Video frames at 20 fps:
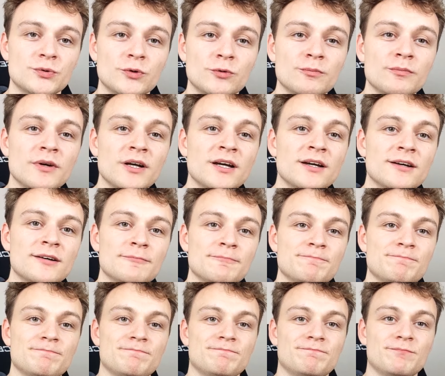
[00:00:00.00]
room,
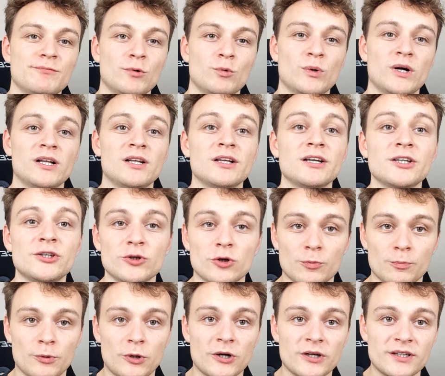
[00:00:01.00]
well, your
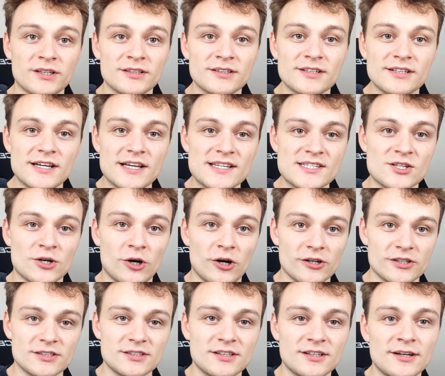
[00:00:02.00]
body is
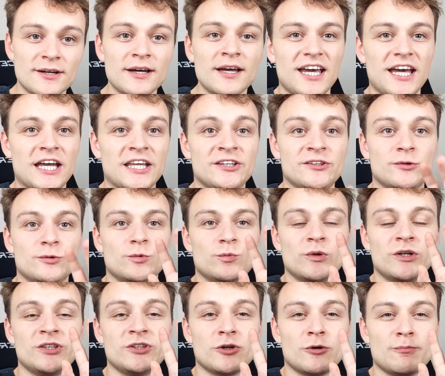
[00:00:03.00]
hot. And
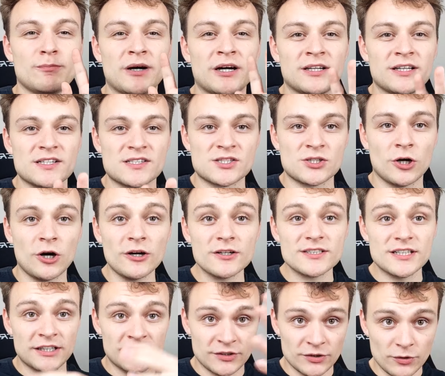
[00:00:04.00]
when your body is hot
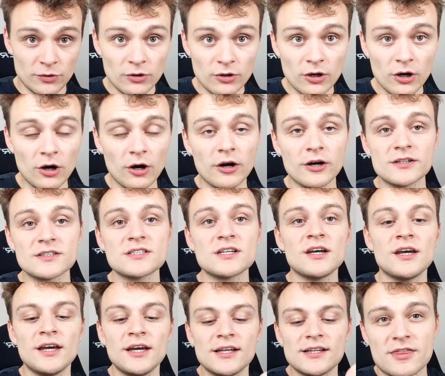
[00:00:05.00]
and you're hot,
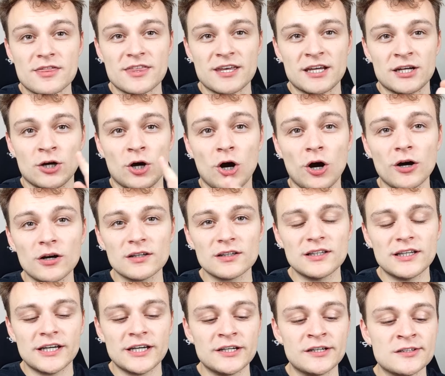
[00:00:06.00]
then hot
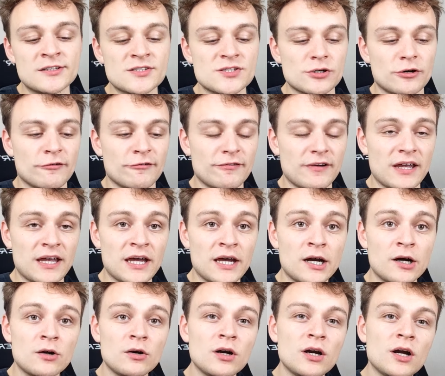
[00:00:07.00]
layers of
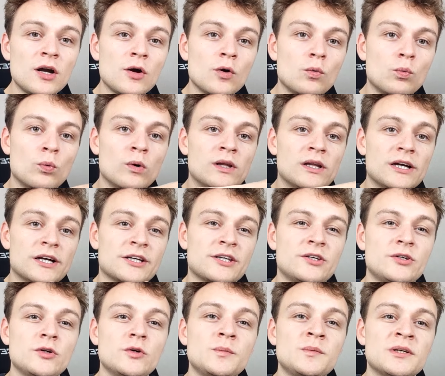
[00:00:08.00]
air will
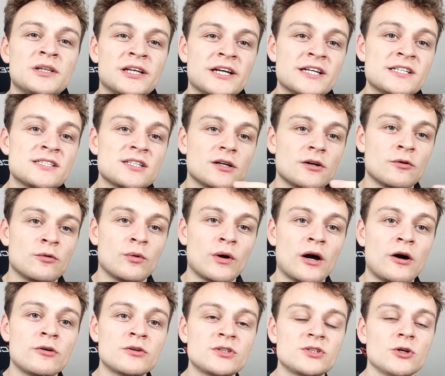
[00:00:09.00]
accumulate
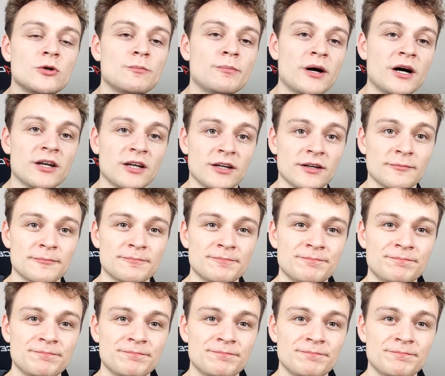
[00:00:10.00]
around your body.